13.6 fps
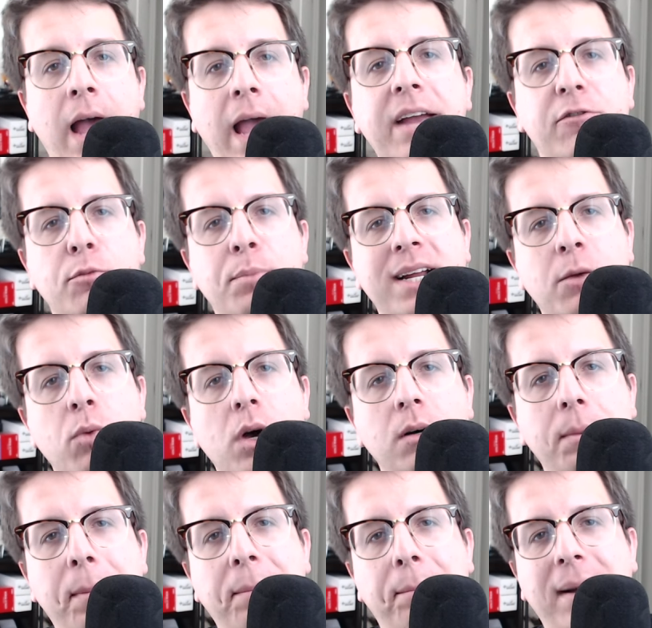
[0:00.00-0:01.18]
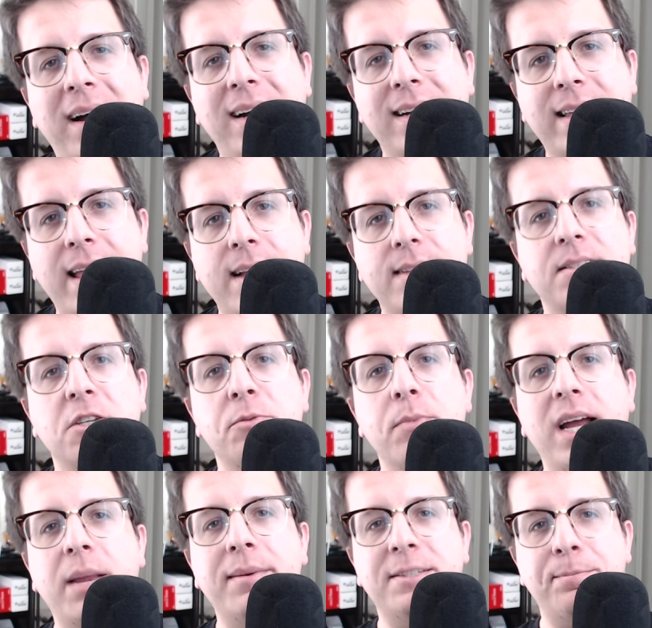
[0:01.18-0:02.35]
Hey everybody, welcome to Podcastage. My
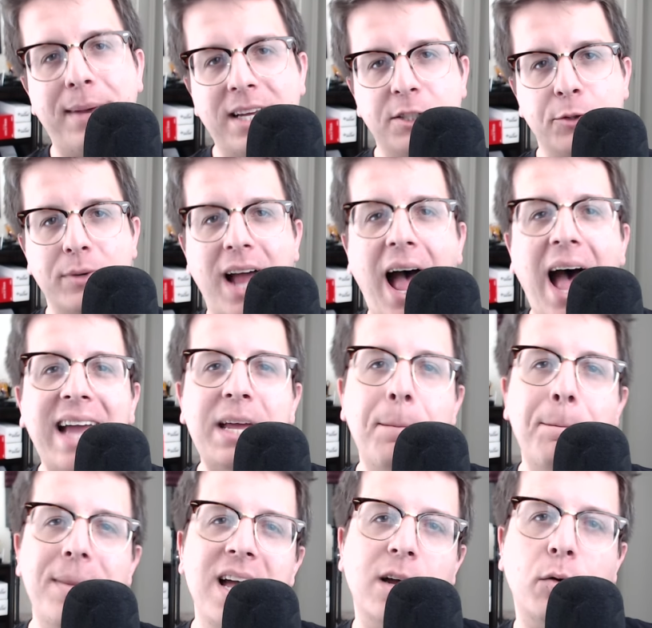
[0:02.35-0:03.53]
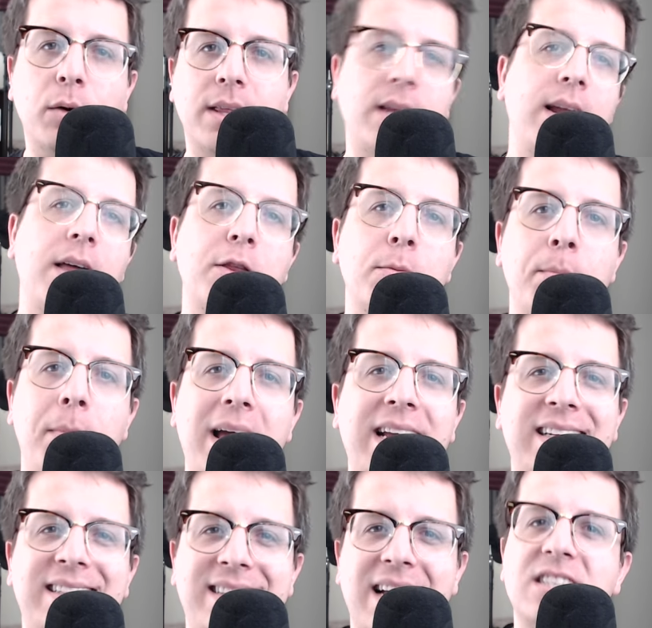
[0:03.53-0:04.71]
name is Bandrew and I am back with another mic
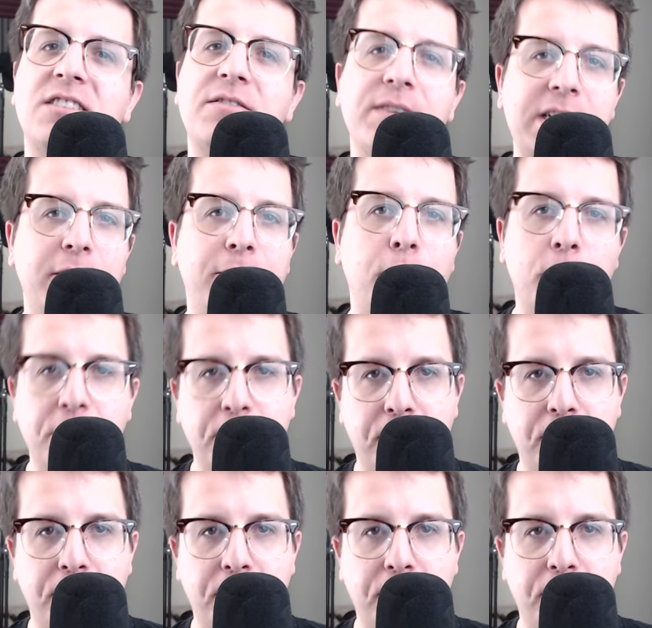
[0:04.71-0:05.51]
test video for you